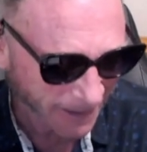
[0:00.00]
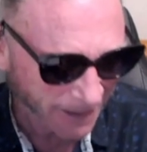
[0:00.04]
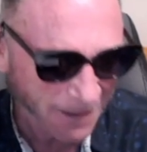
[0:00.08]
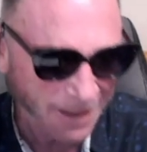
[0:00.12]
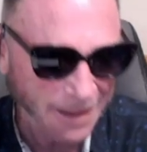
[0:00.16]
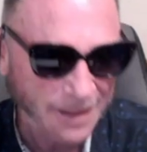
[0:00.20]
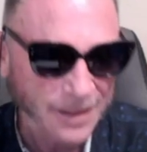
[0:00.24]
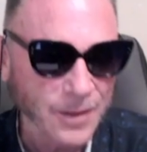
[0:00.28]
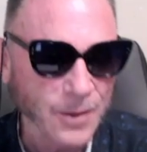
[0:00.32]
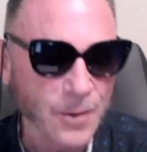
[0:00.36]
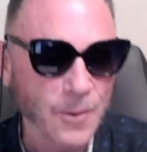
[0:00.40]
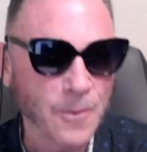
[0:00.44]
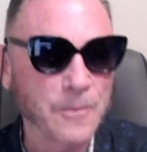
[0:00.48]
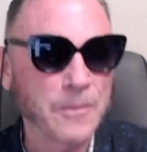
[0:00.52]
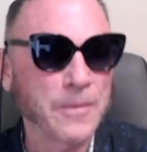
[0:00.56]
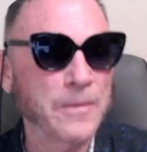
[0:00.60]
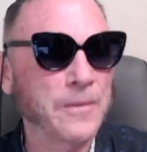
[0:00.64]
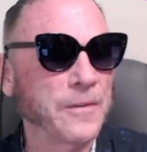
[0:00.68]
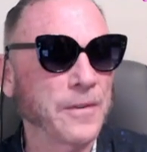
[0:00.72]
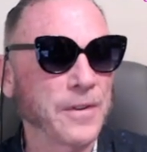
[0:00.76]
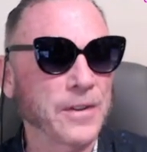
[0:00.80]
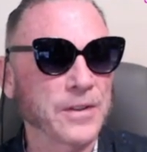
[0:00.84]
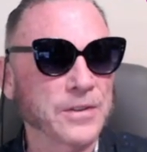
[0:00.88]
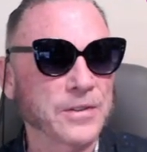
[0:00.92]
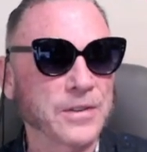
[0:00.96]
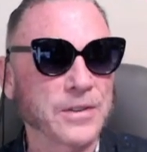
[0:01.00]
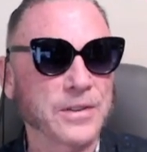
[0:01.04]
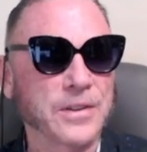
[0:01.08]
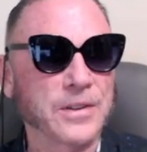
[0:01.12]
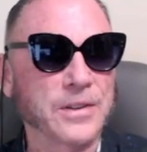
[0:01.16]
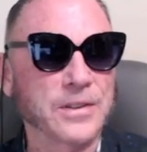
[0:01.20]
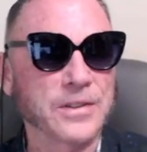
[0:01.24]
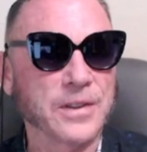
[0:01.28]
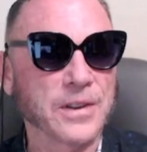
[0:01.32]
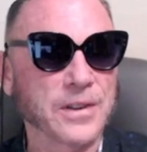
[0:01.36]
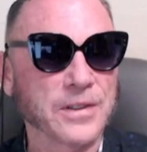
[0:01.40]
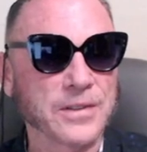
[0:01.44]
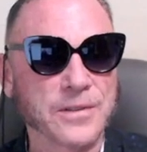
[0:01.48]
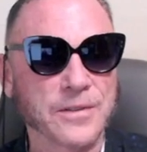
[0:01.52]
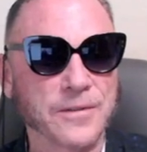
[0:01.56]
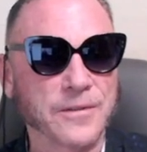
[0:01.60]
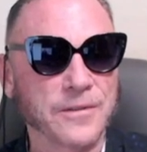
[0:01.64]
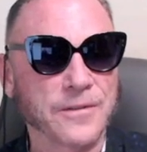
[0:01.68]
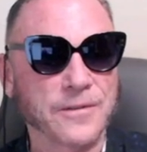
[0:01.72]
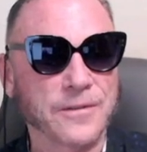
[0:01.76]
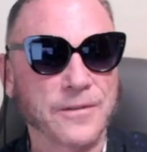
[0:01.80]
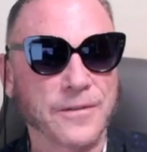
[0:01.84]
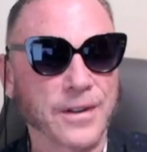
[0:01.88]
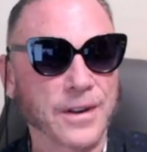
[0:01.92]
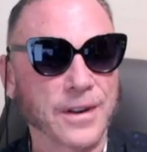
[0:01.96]
And the old professor just doesn't
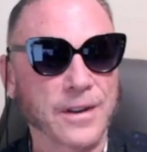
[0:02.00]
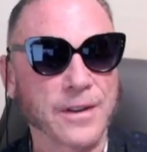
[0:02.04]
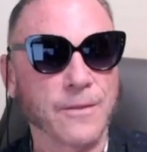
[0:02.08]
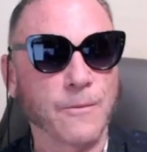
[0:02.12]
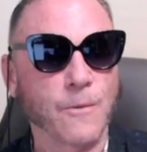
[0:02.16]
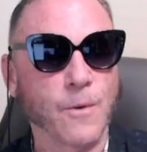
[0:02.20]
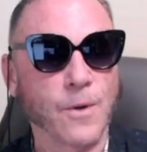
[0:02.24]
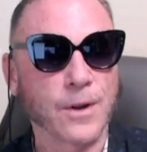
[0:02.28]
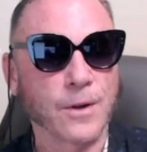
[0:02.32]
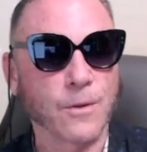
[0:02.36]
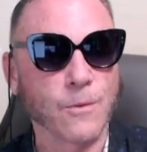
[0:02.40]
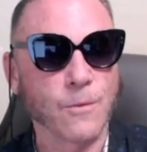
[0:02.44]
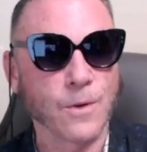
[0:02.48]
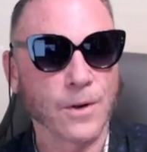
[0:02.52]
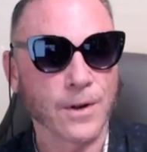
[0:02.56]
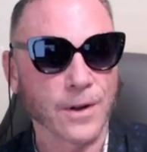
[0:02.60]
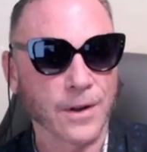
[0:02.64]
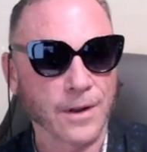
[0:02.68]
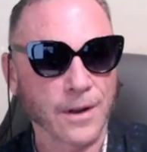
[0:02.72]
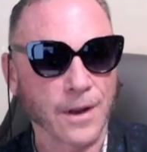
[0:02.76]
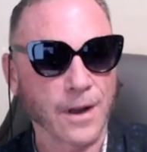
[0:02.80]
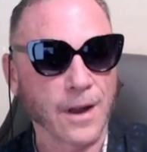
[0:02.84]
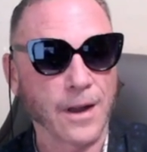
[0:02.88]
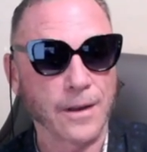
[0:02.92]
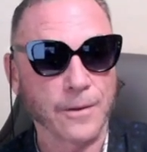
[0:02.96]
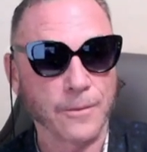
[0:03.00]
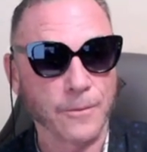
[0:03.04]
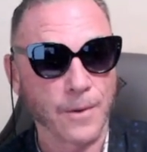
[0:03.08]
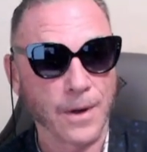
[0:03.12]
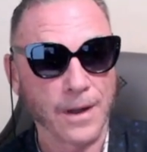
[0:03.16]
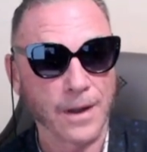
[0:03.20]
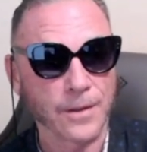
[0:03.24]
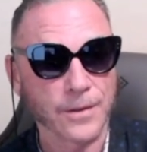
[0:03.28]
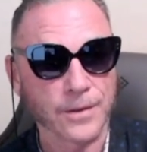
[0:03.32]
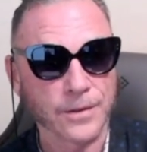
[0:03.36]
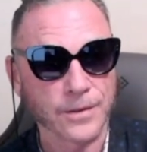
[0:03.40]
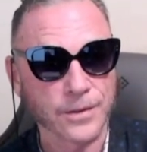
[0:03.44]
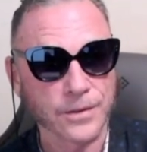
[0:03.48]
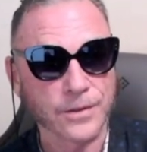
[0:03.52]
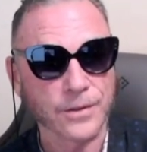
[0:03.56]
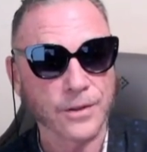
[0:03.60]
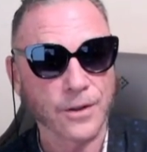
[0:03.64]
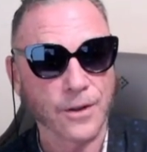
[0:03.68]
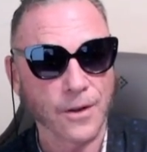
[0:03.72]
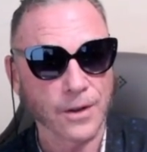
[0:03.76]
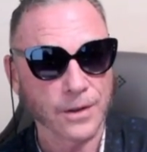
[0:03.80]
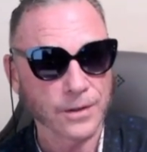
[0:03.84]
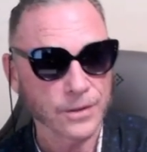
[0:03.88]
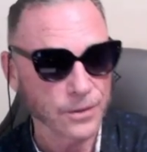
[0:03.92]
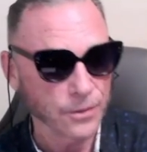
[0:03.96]
frickin' want to work. I'd rather just
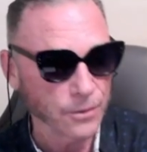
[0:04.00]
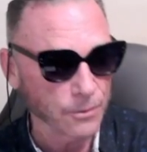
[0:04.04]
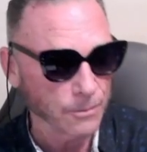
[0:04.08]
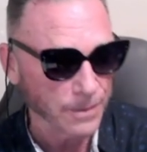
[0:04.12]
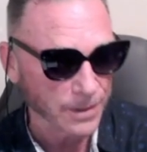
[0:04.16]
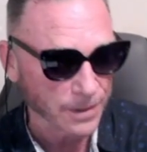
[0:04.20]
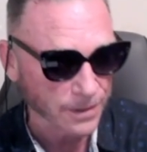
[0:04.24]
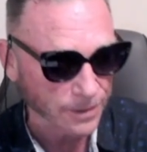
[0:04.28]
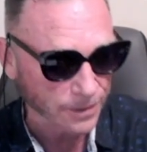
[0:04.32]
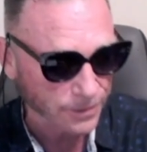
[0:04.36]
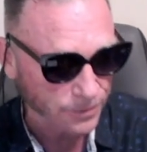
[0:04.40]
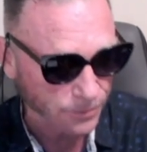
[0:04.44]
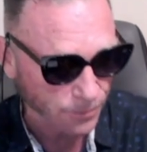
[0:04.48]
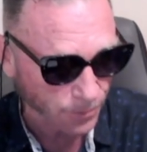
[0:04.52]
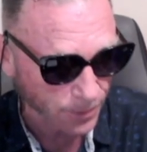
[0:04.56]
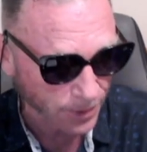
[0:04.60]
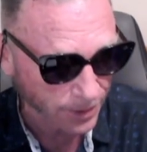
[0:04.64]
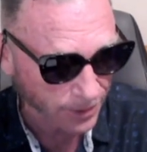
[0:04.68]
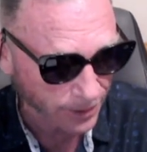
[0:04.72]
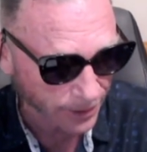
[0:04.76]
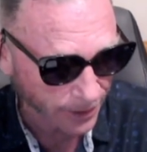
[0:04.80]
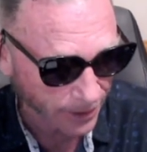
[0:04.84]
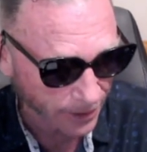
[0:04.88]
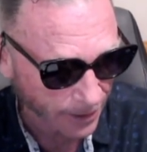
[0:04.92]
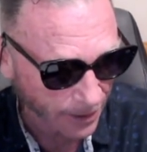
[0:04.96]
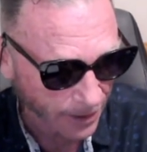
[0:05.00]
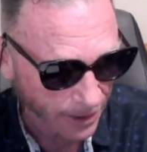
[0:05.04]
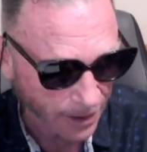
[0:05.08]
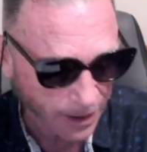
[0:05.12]
talk to you because really,